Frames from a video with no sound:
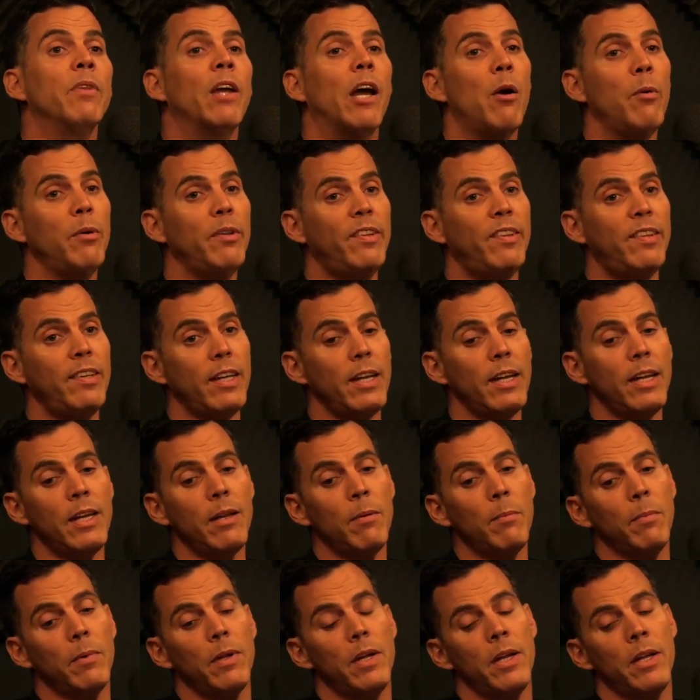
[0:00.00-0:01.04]
I was sitting
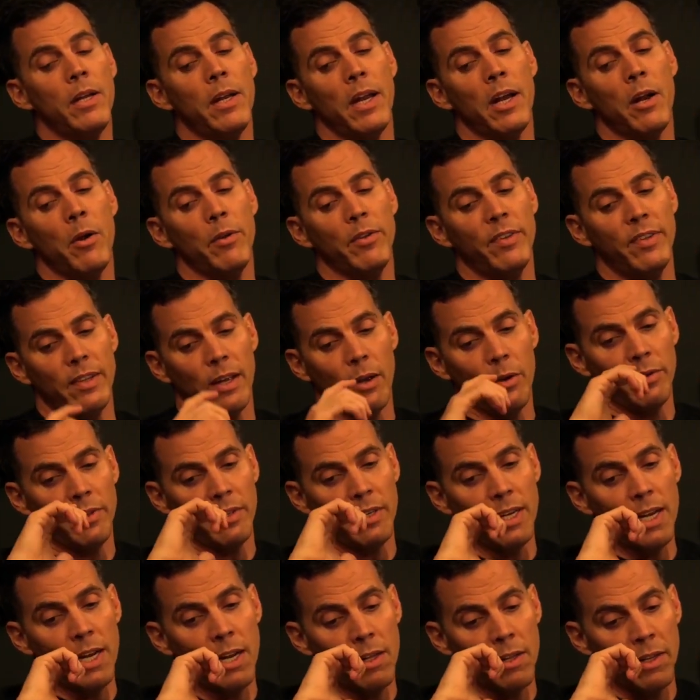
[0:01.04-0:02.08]
and I was
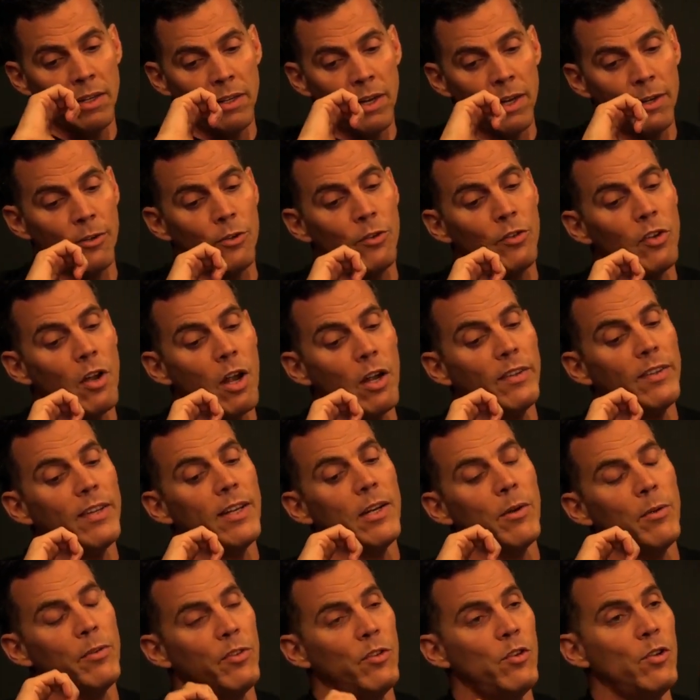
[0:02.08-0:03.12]
inhaling nitrous oxide
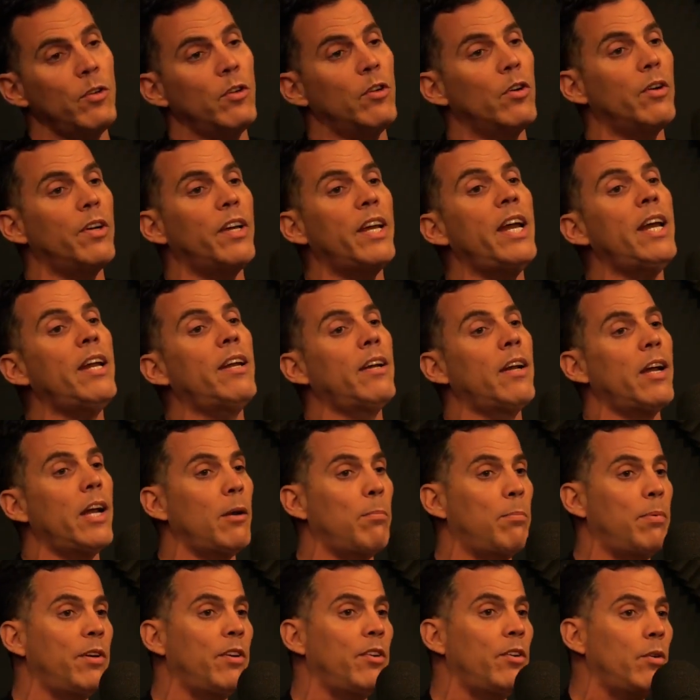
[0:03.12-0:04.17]
and I was doing cocaine and I
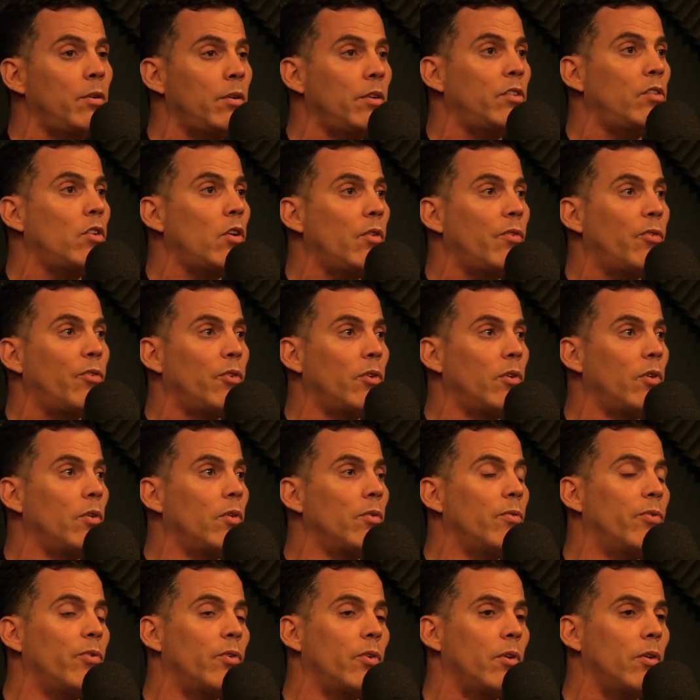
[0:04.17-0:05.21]
had been doing so for
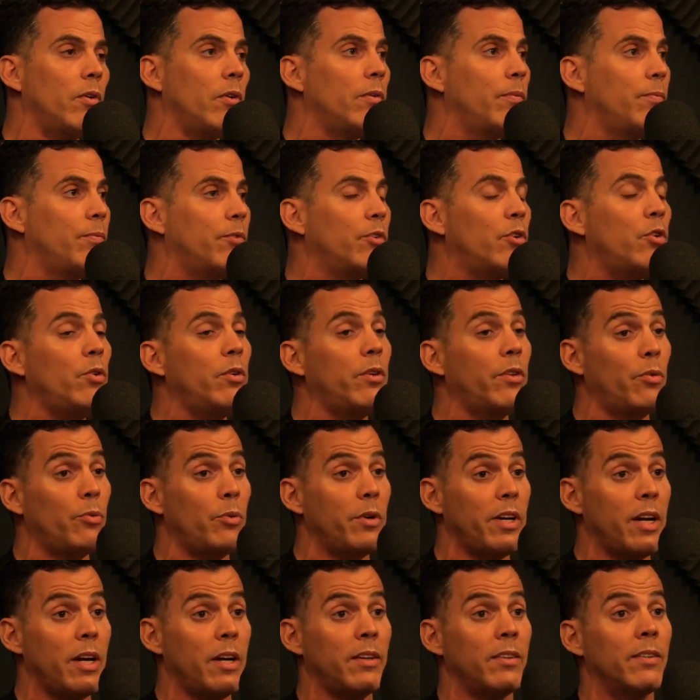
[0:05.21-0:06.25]
2 to
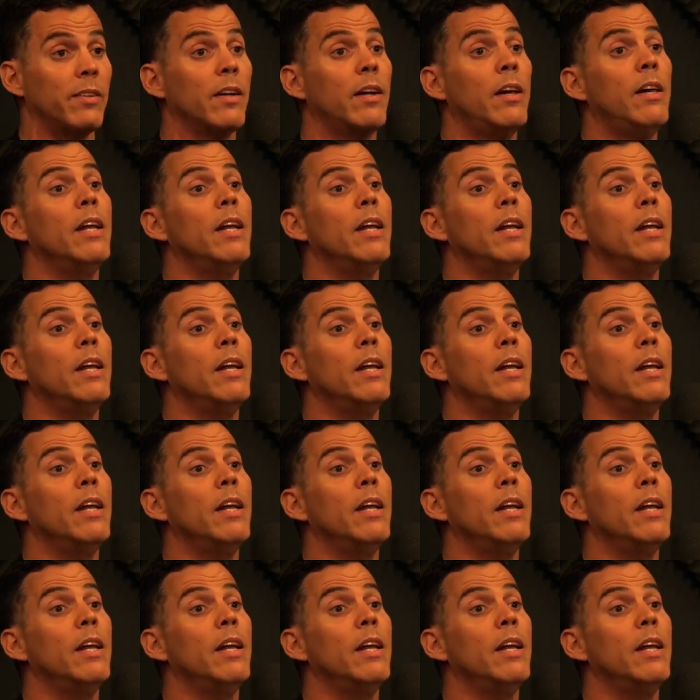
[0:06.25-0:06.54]
3 days.